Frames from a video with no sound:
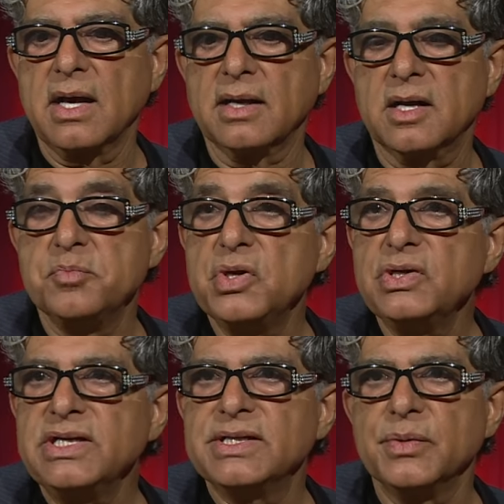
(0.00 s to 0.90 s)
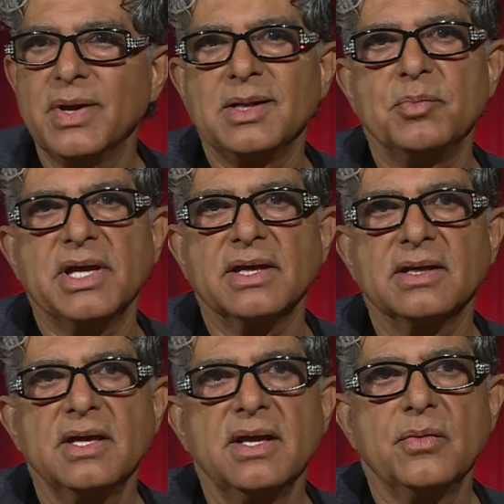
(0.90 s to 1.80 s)
uh community well-being,
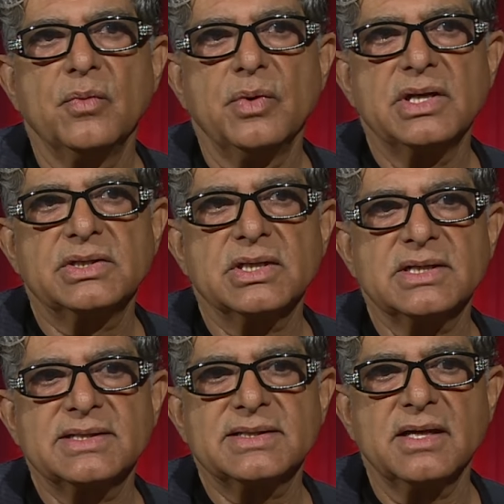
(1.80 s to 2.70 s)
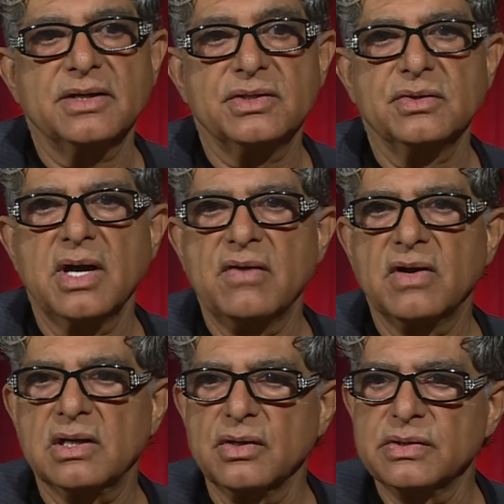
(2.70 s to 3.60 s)
which is uh, do you have
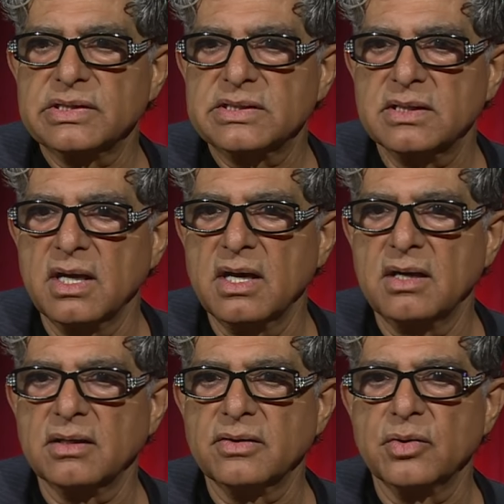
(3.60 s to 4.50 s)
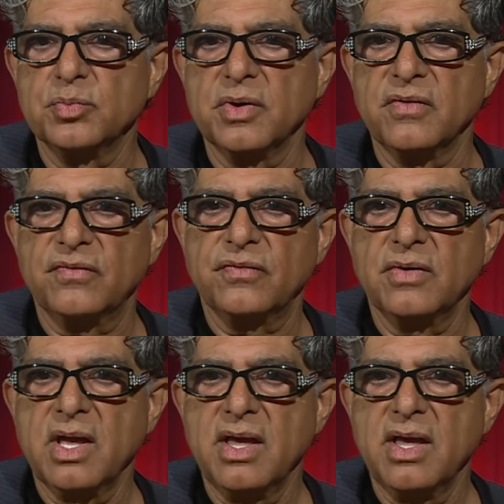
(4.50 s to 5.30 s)
a close uh, group of